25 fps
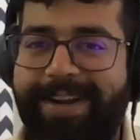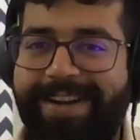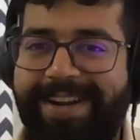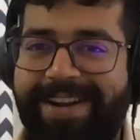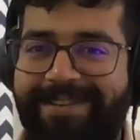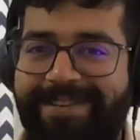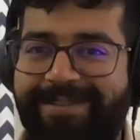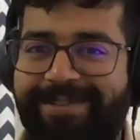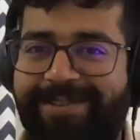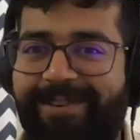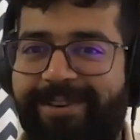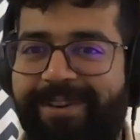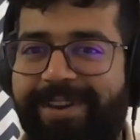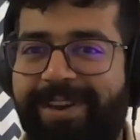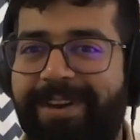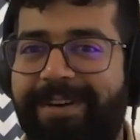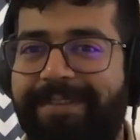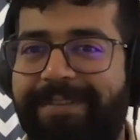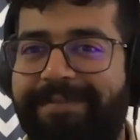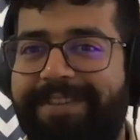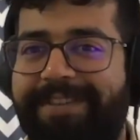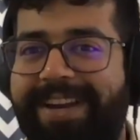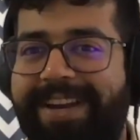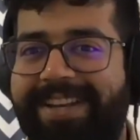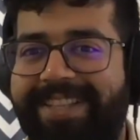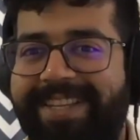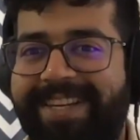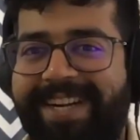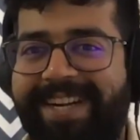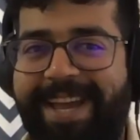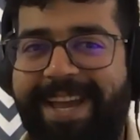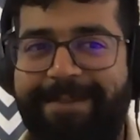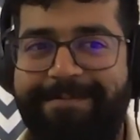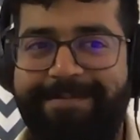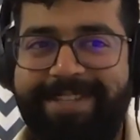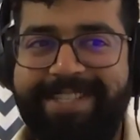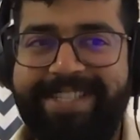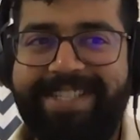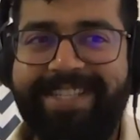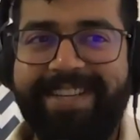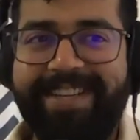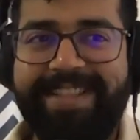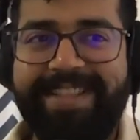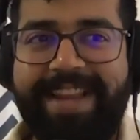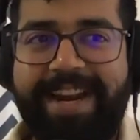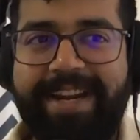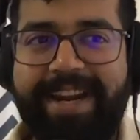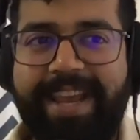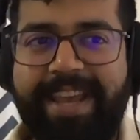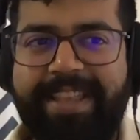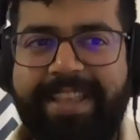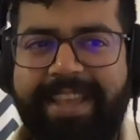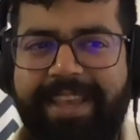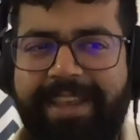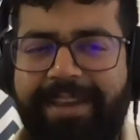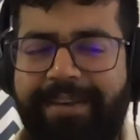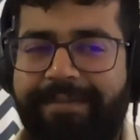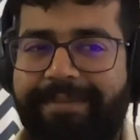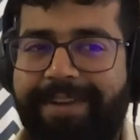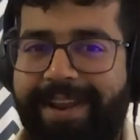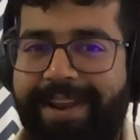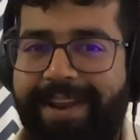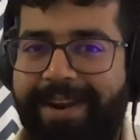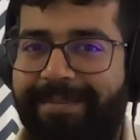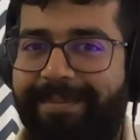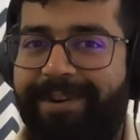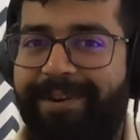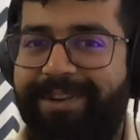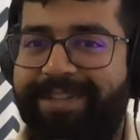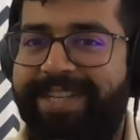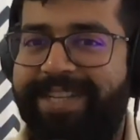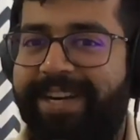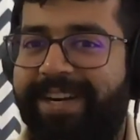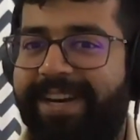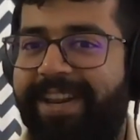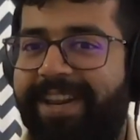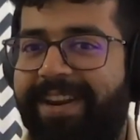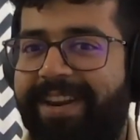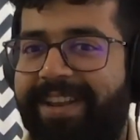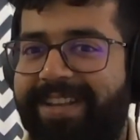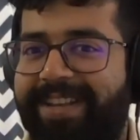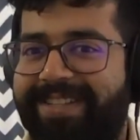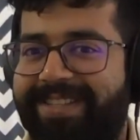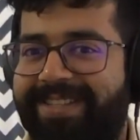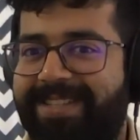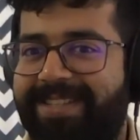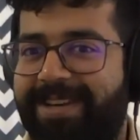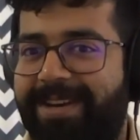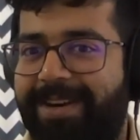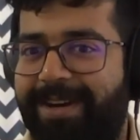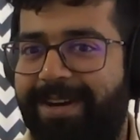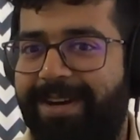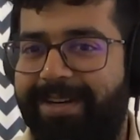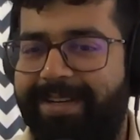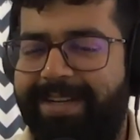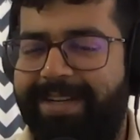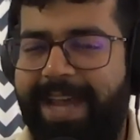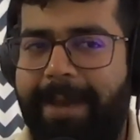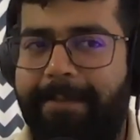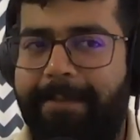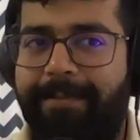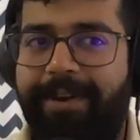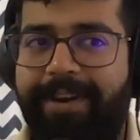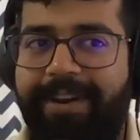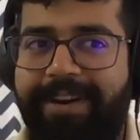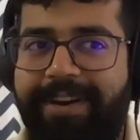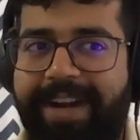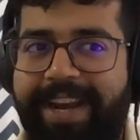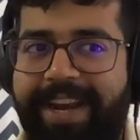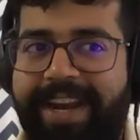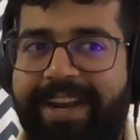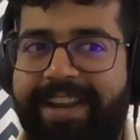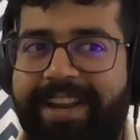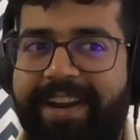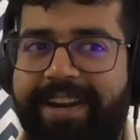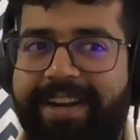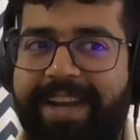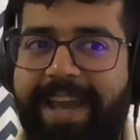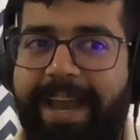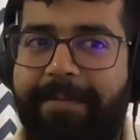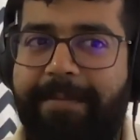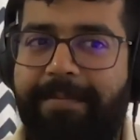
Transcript: Now, talking of another dimension that I think you've done a project in is tabular data,